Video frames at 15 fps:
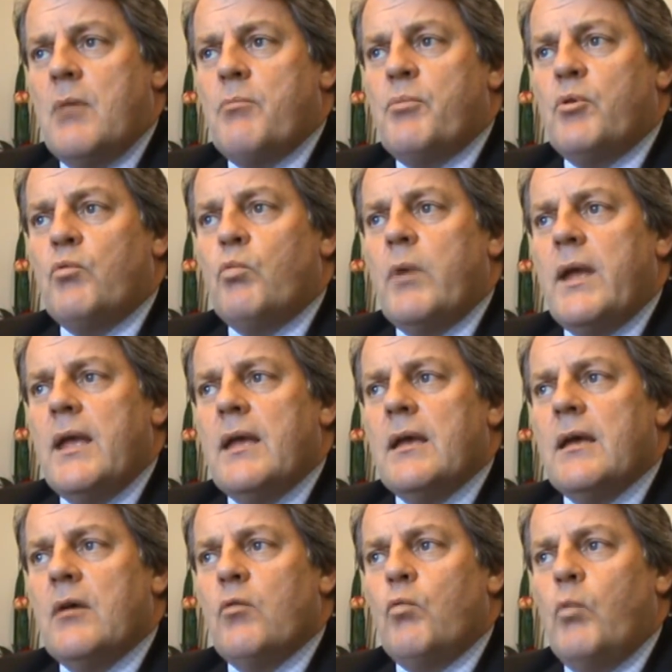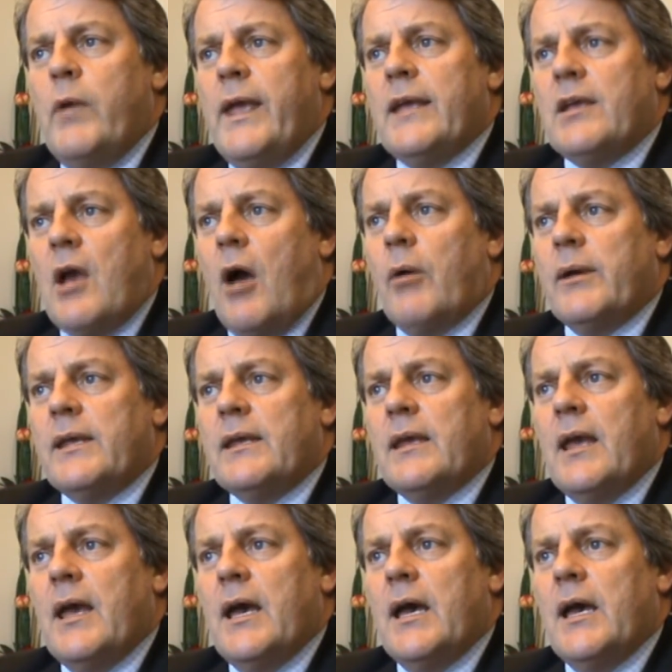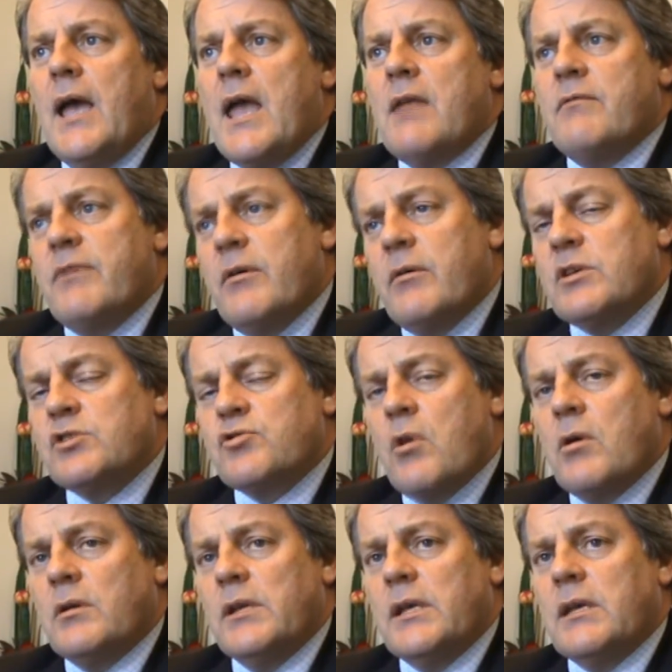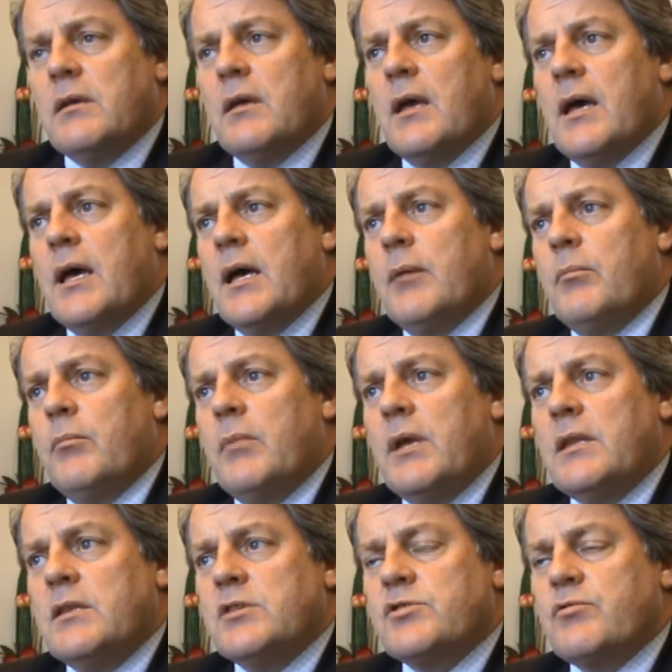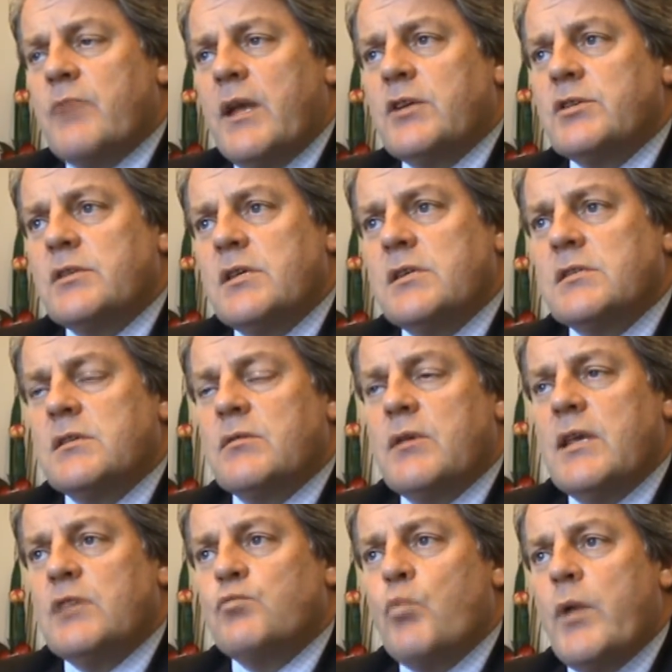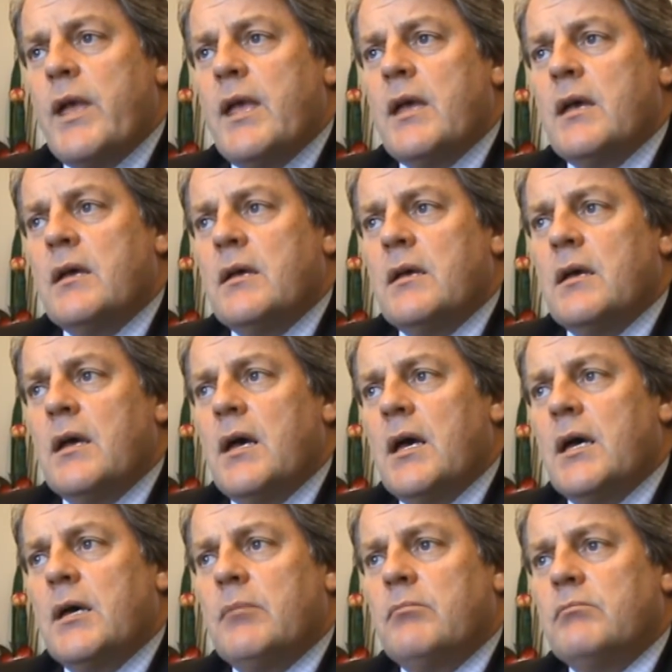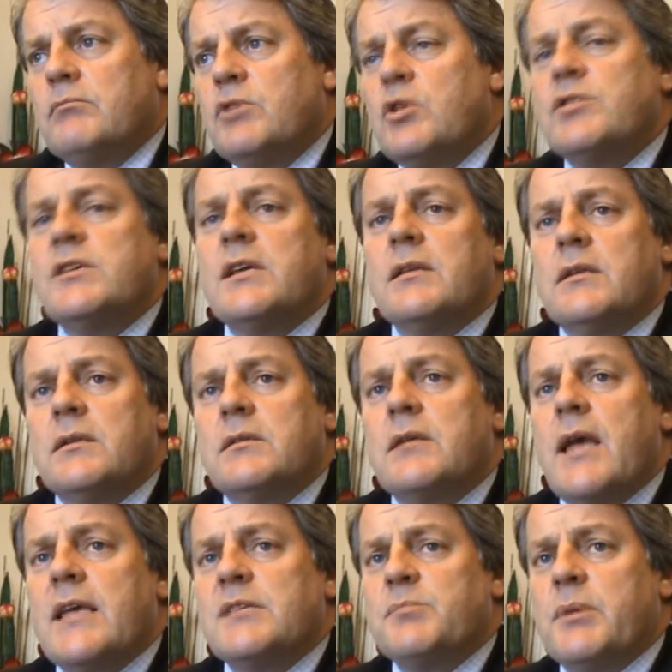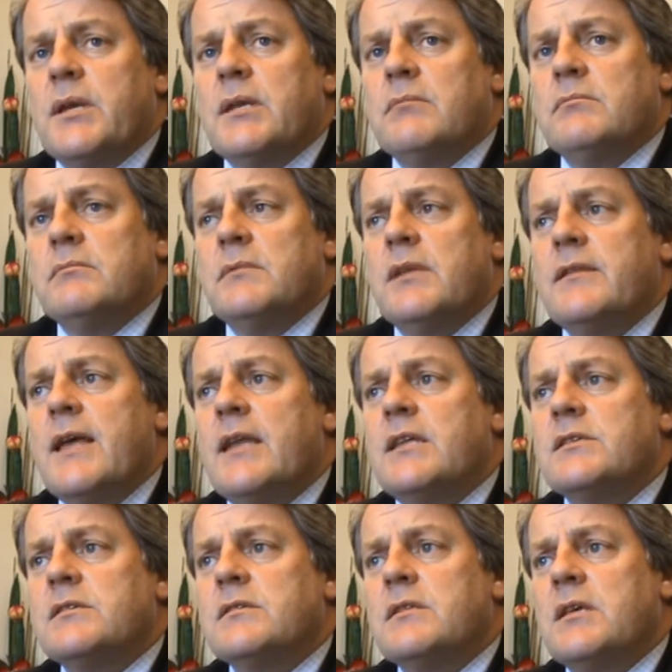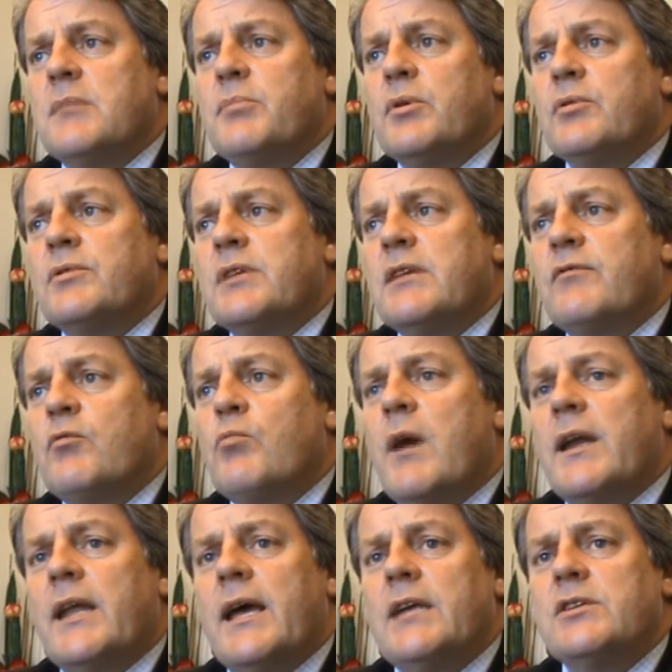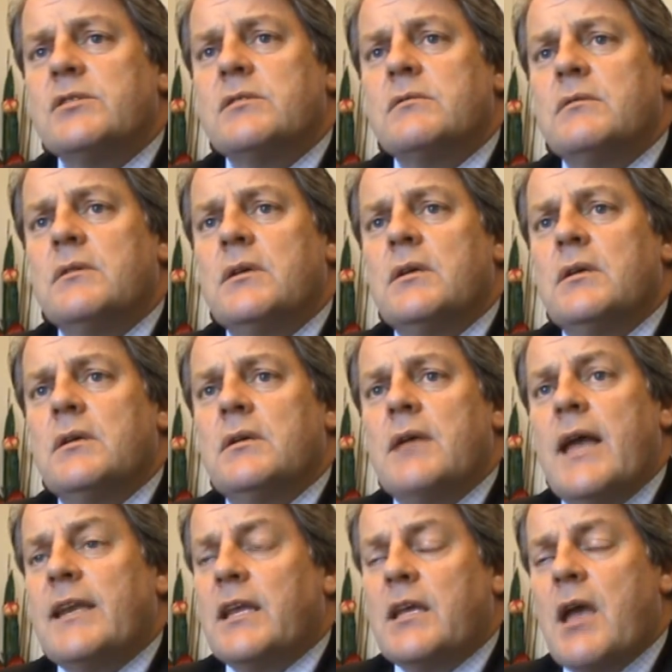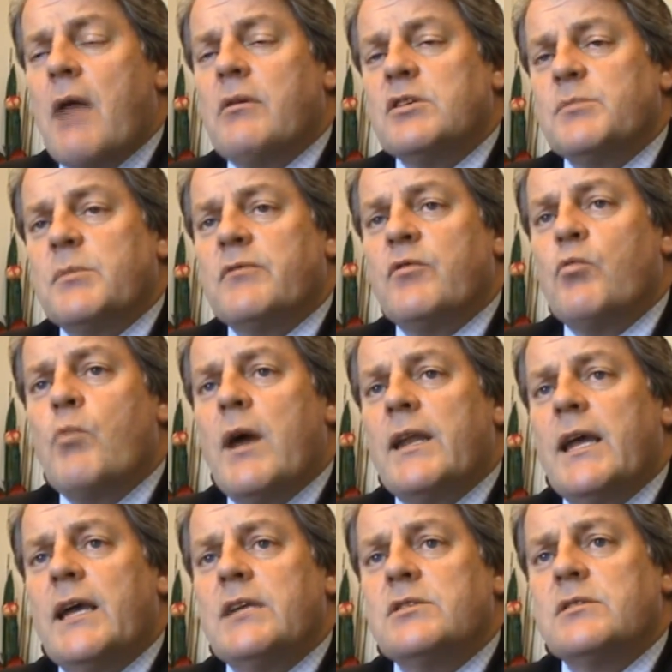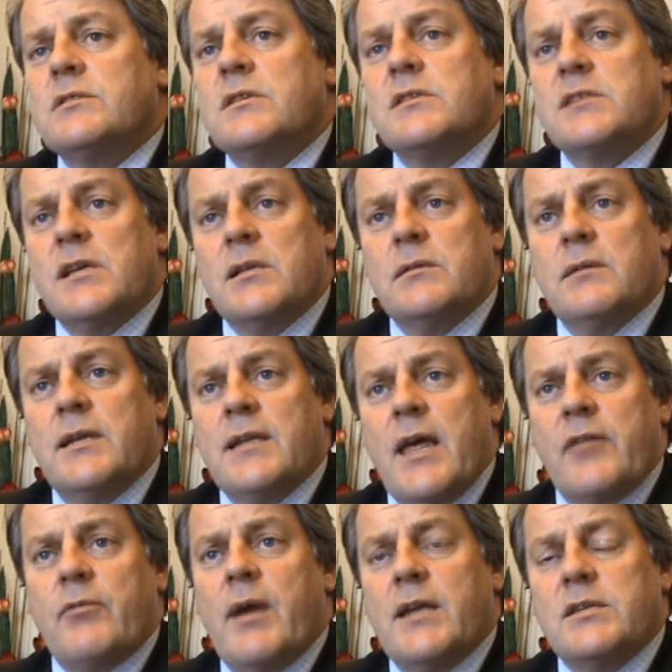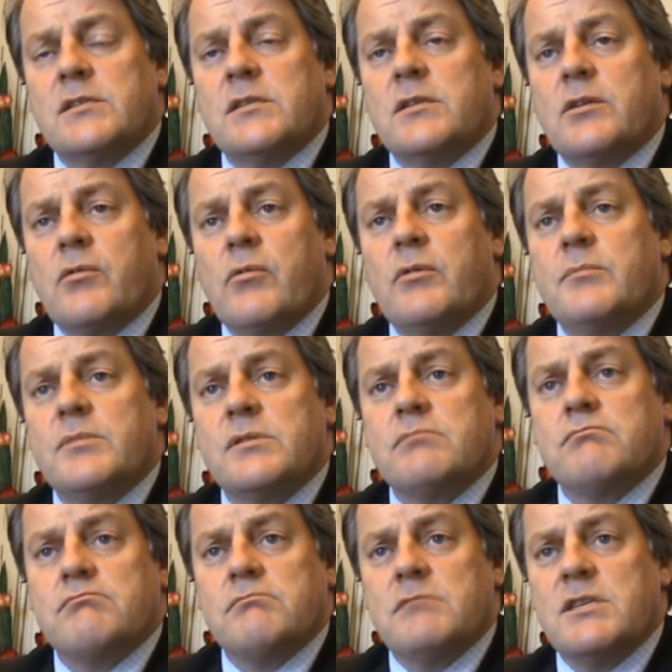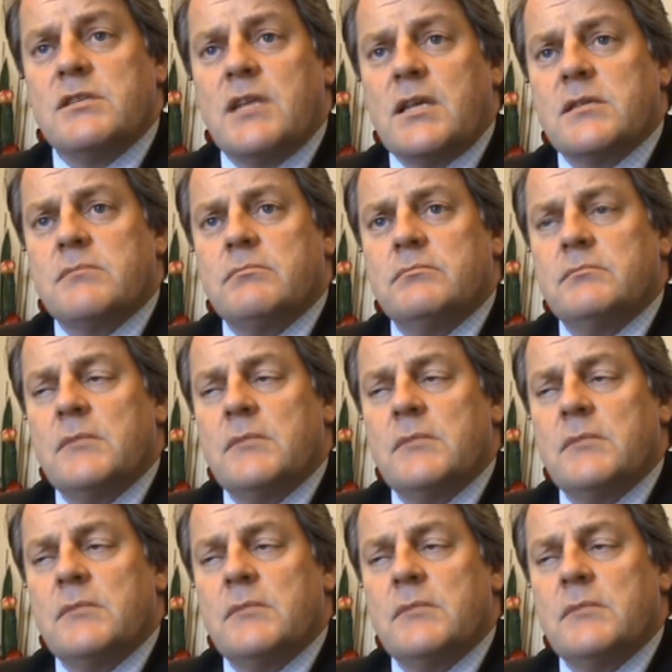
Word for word: But where we're going, uh, and very strongly um, in this direction, is, the, is where um, New Zealand has been, and that is in the ability for one agent an encouragement for one agent to sell another agent's in the group's listings.